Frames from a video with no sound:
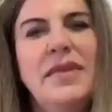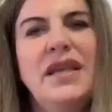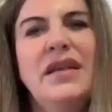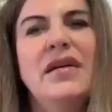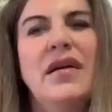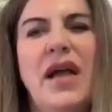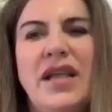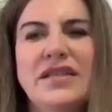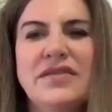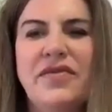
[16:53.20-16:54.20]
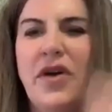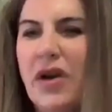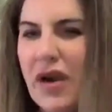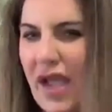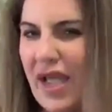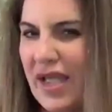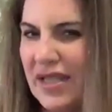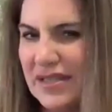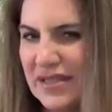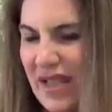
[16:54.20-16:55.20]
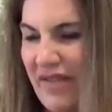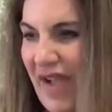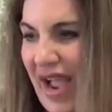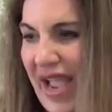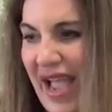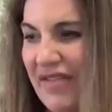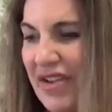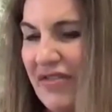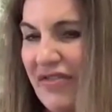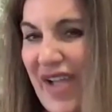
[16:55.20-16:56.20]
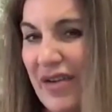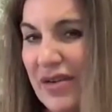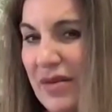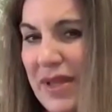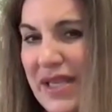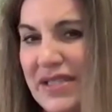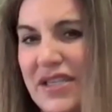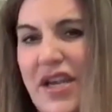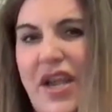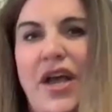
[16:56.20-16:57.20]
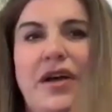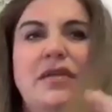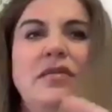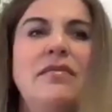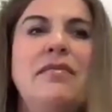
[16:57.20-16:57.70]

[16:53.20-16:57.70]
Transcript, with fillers: me, as far as if I haven't found a place to go,